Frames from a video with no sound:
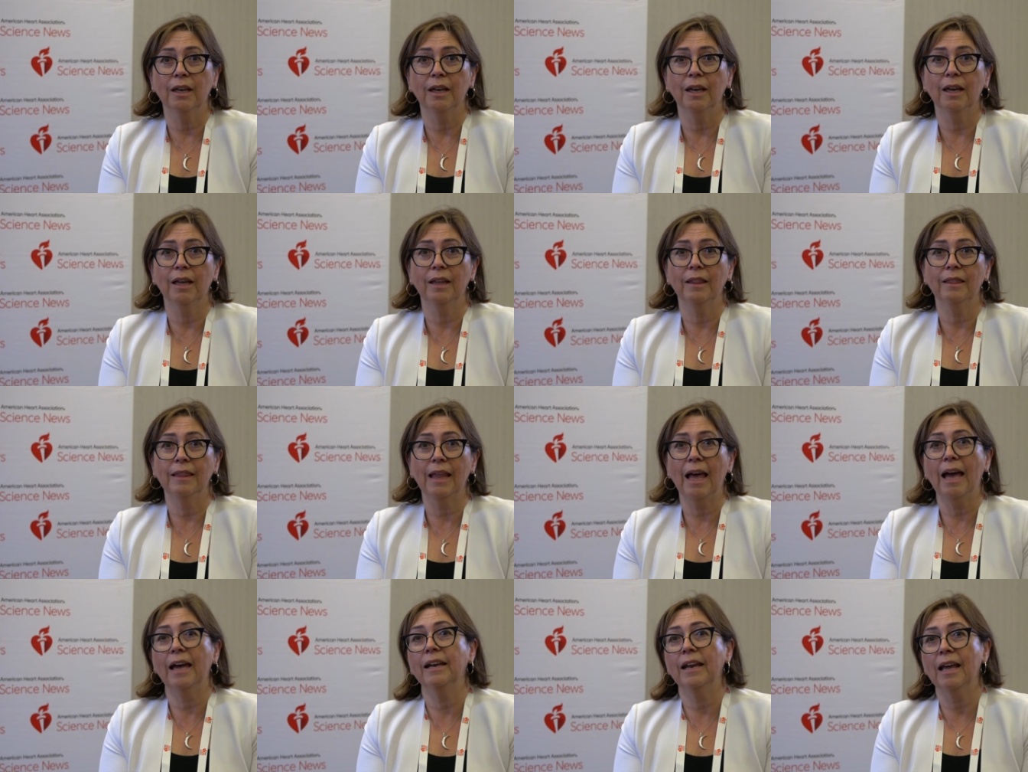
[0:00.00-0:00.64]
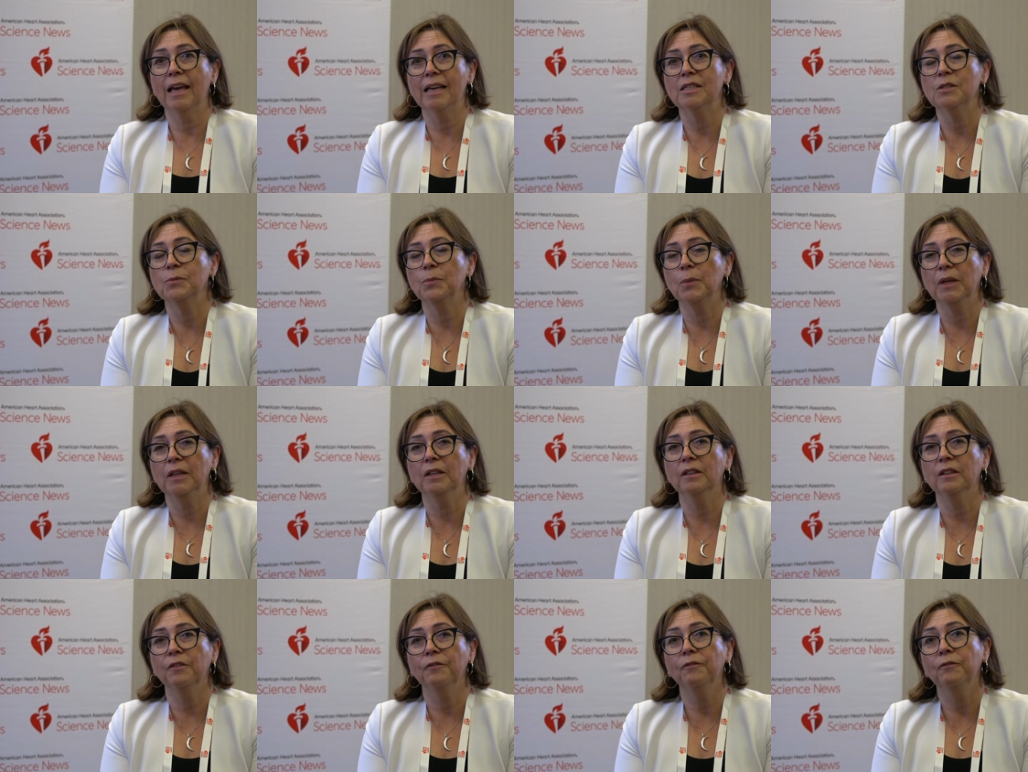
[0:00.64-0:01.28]
and that has
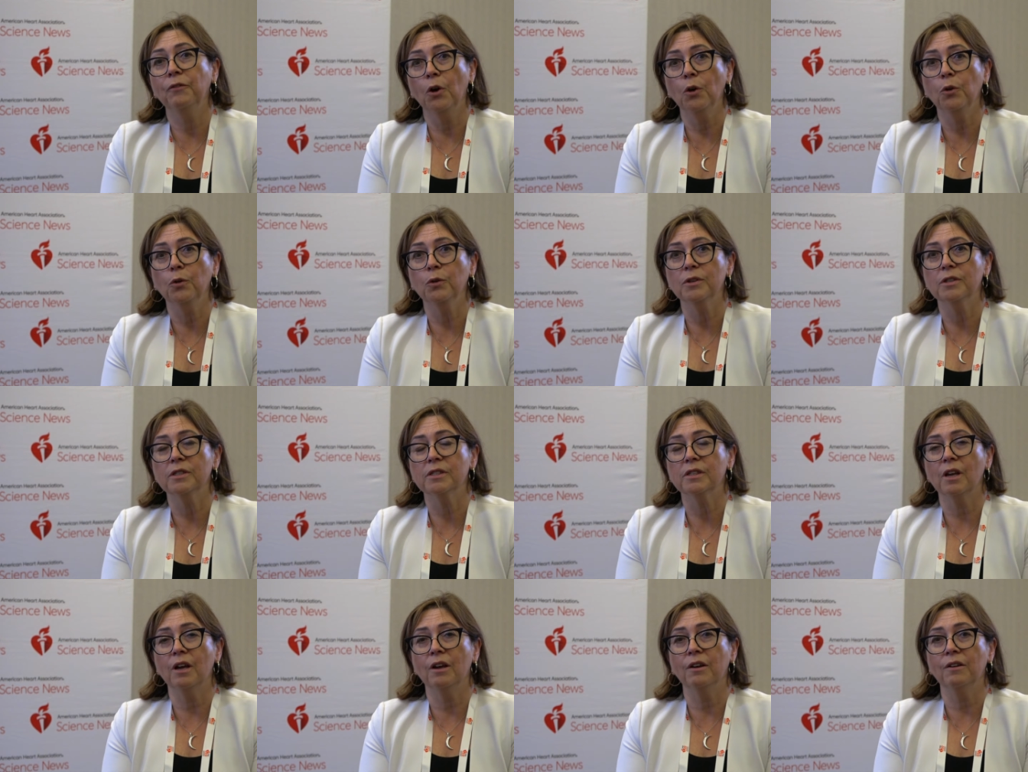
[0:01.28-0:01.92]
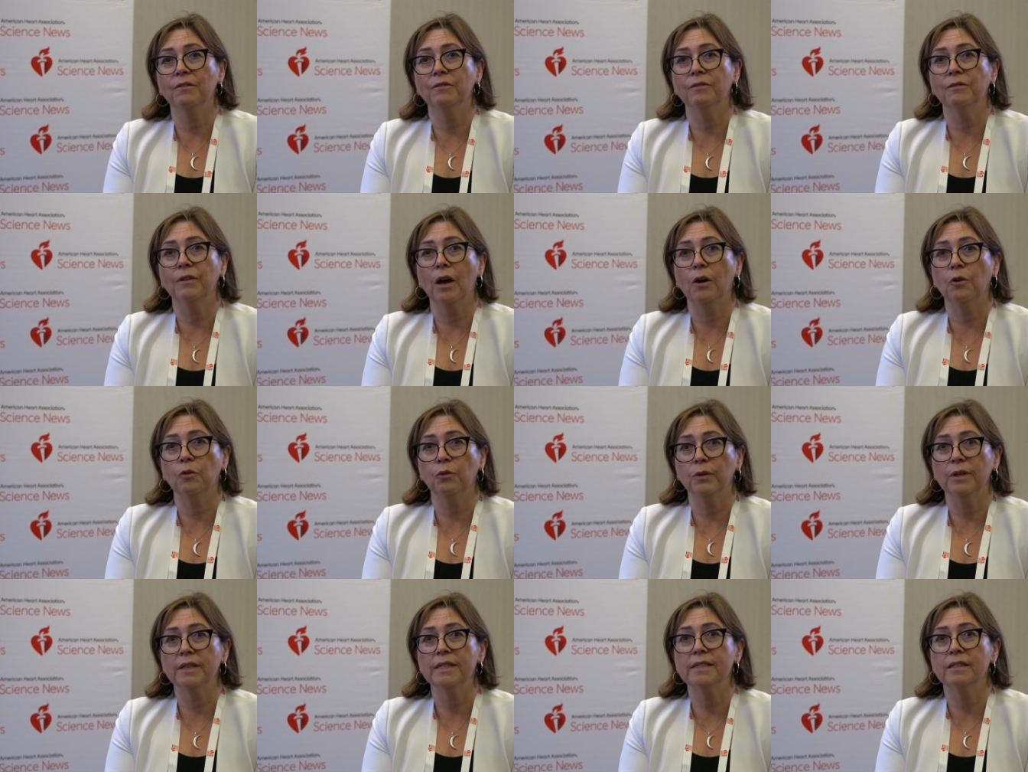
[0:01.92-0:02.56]
been the focus of
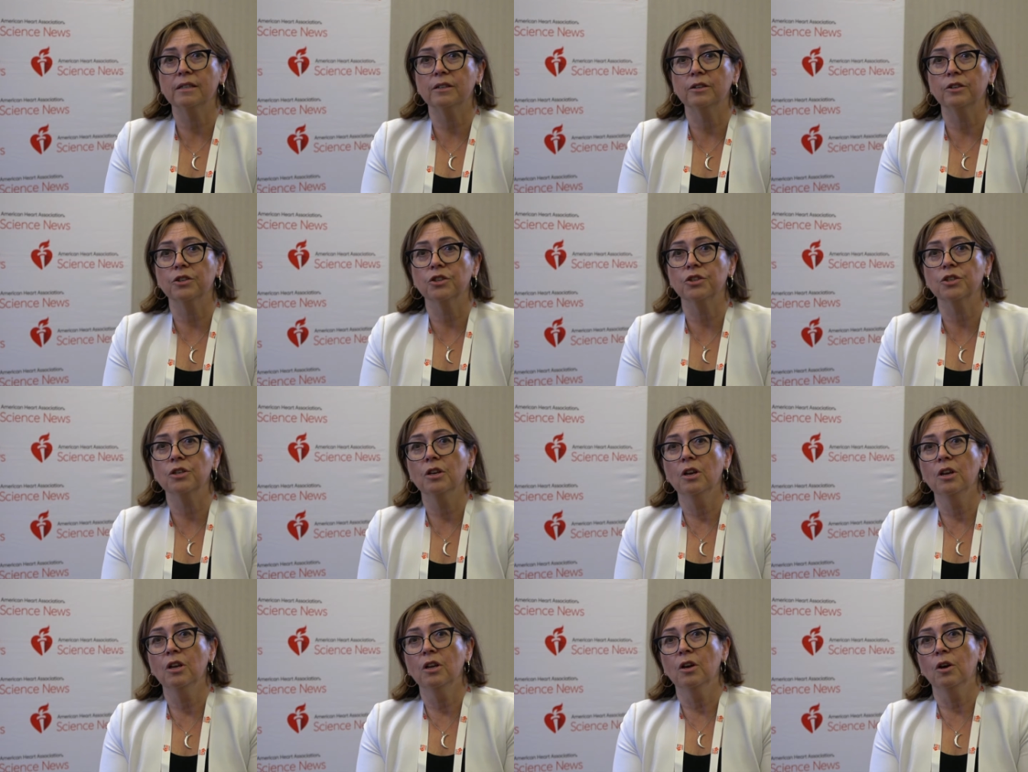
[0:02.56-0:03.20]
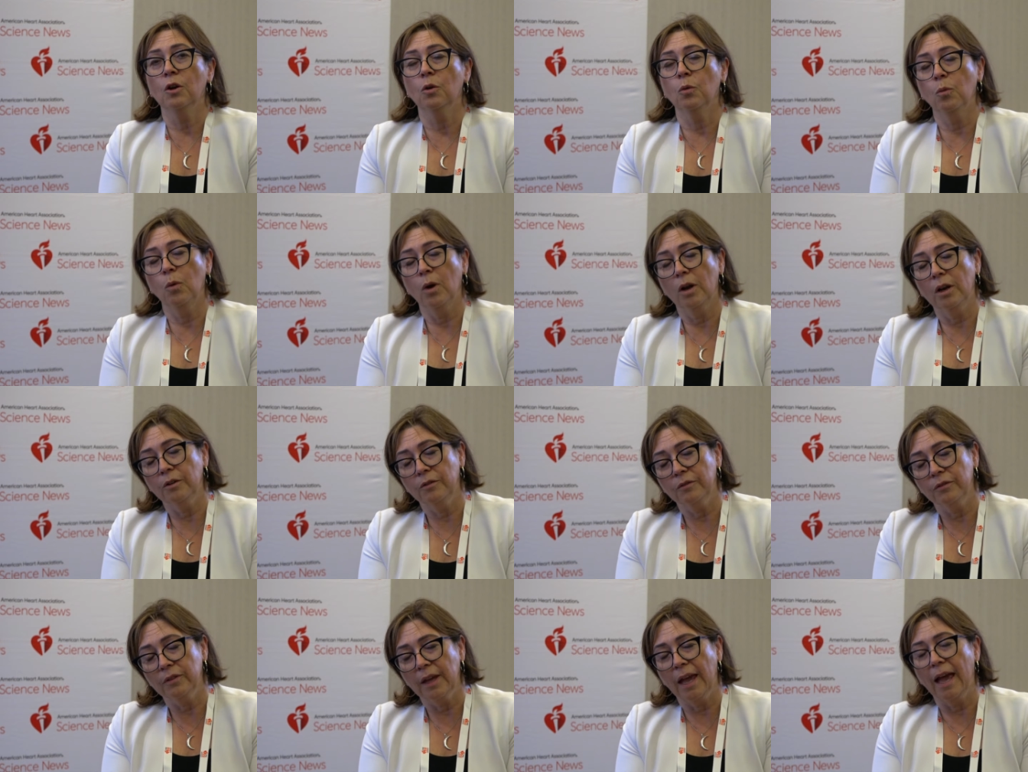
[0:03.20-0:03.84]
our research
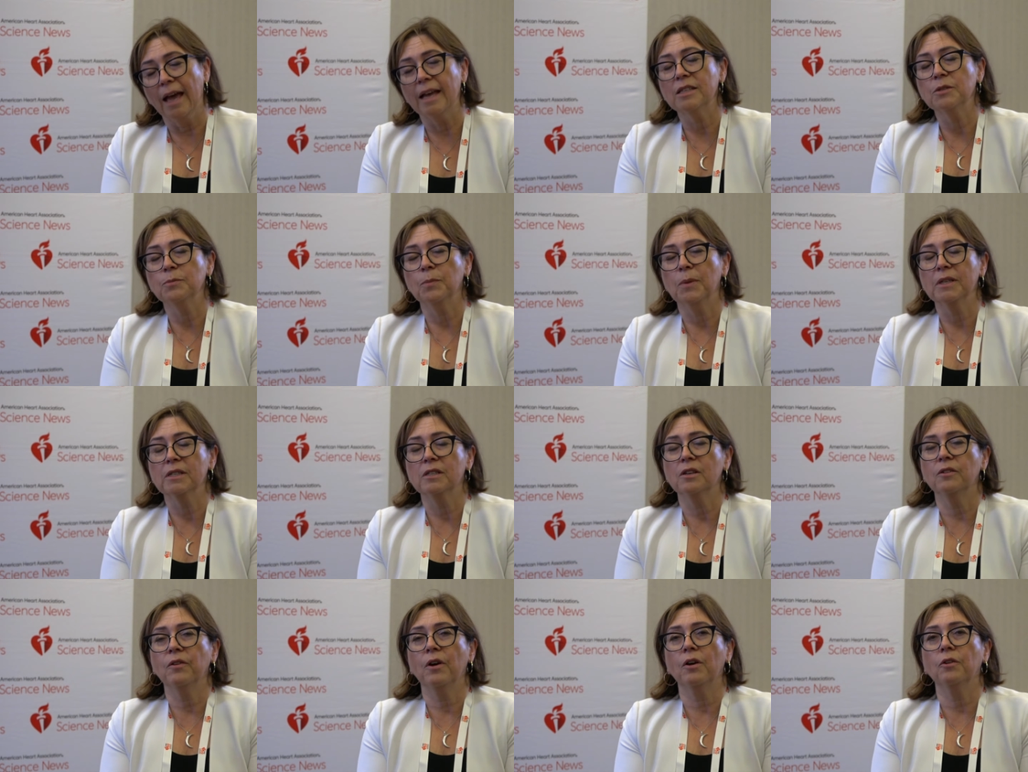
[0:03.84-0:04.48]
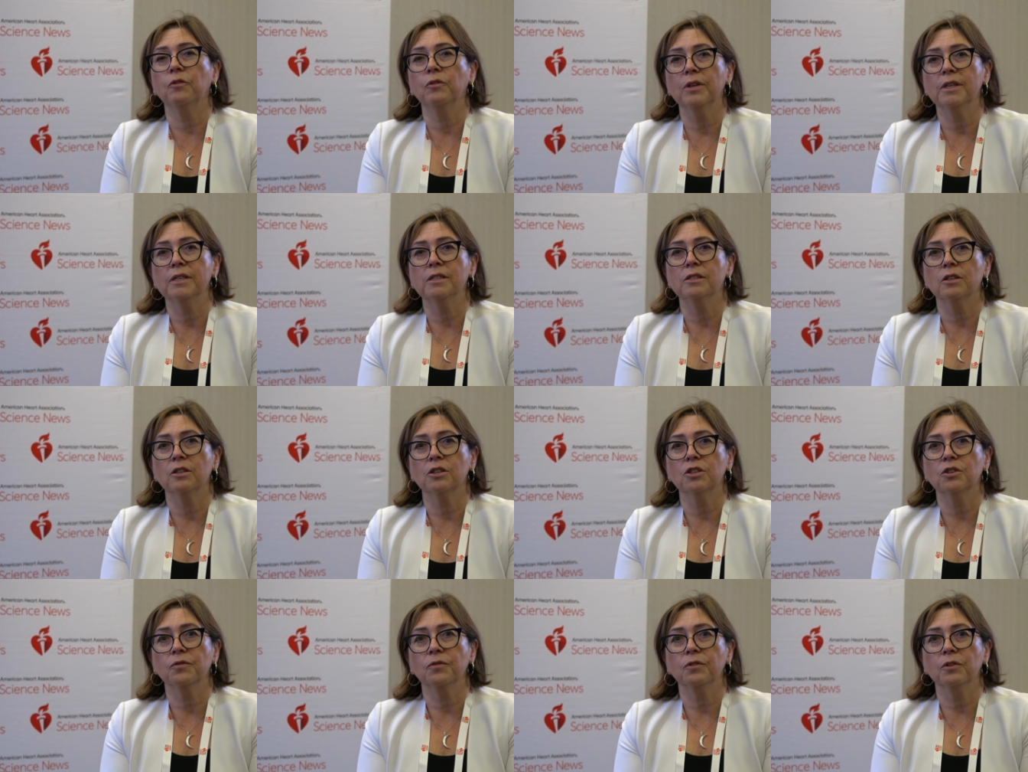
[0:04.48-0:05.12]
one of the aspects of our
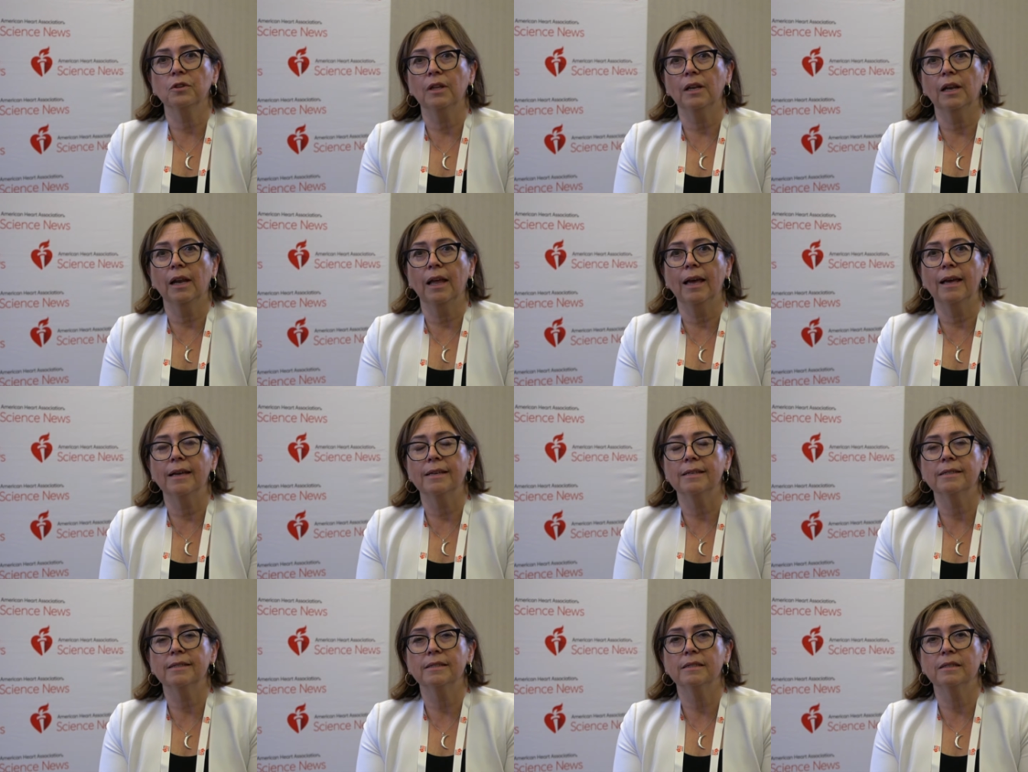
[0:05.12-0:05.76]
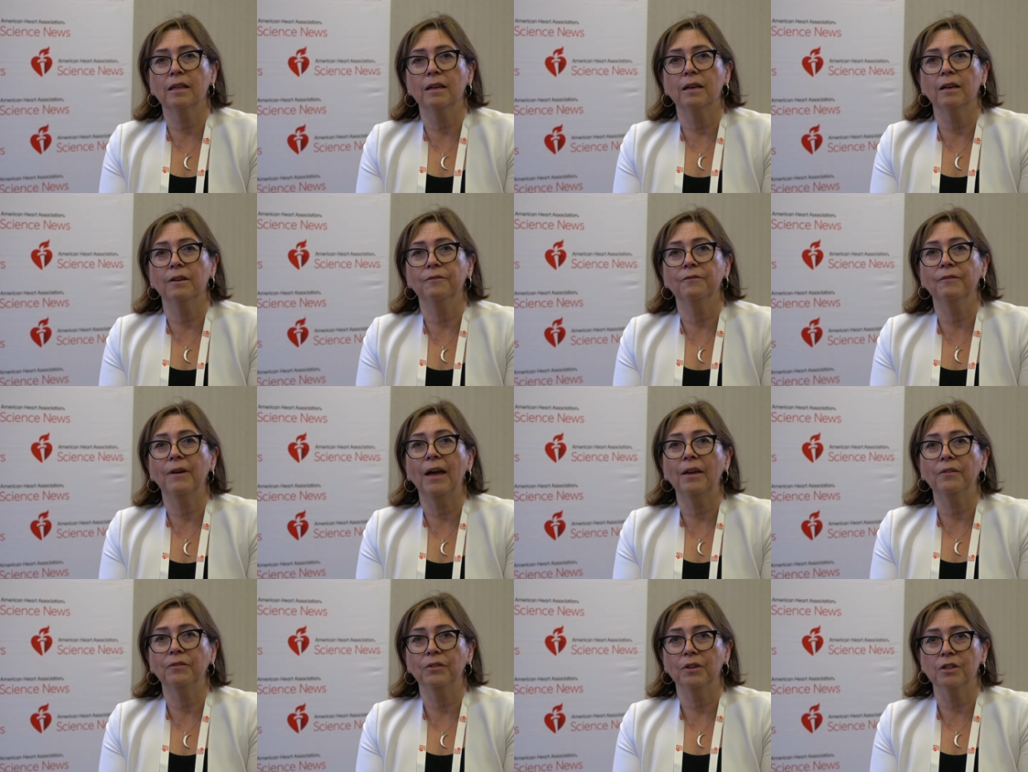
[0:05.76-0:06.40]
research for the last uh,
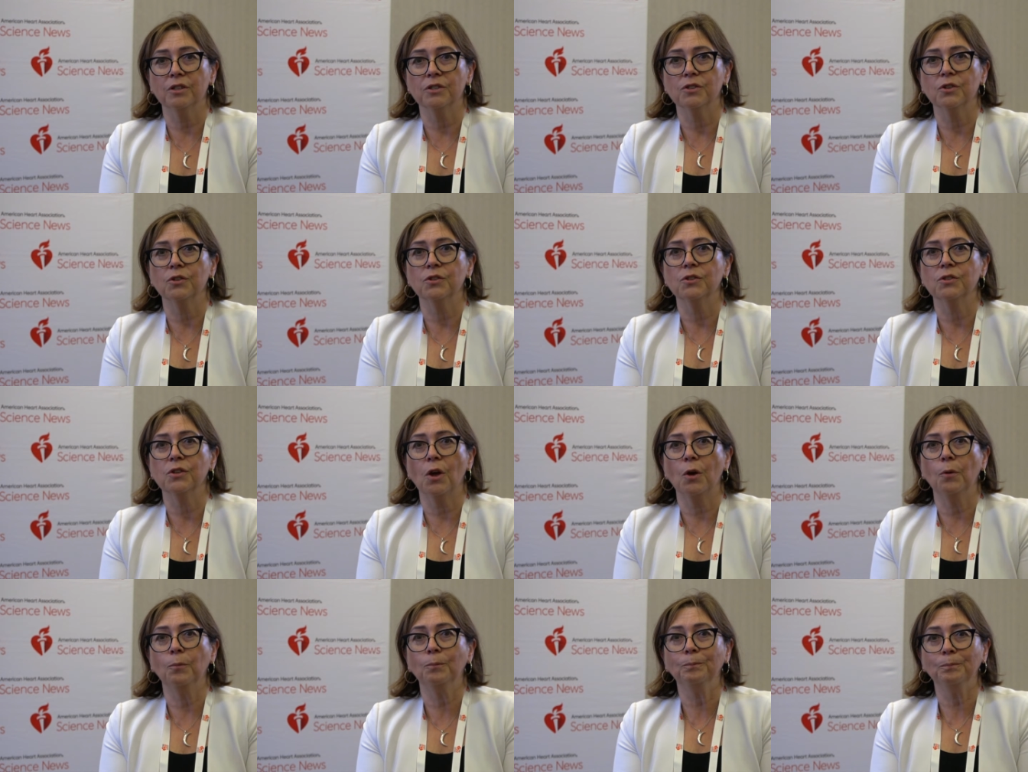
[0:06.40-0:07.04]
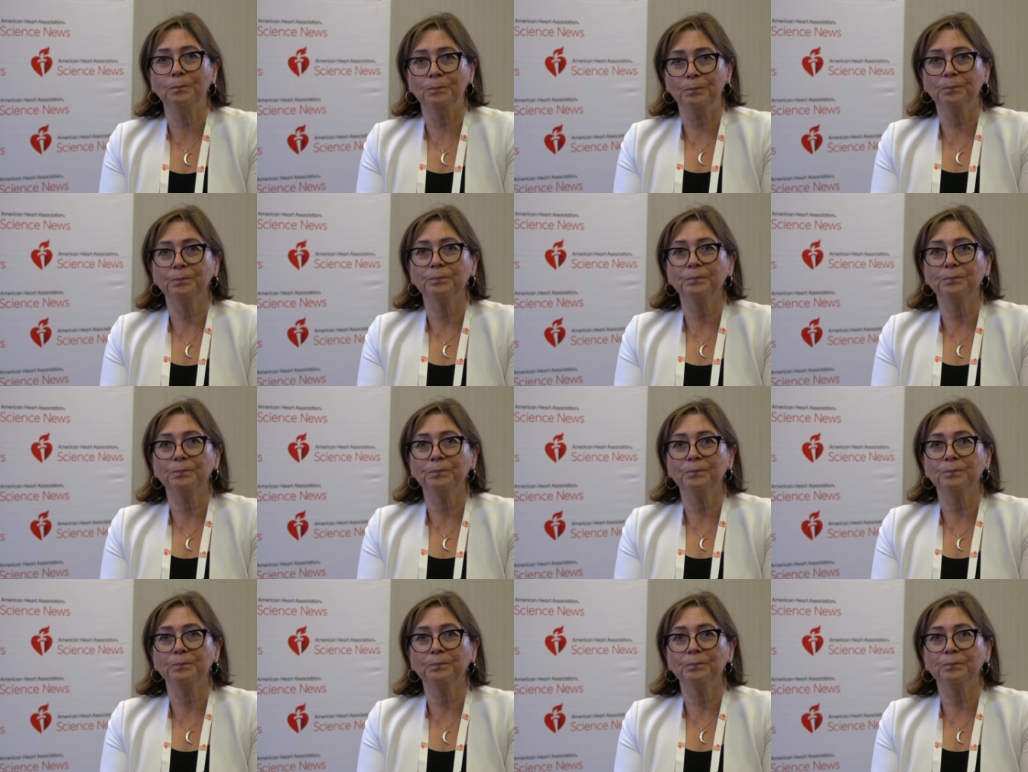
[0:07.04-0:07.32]
five years or so.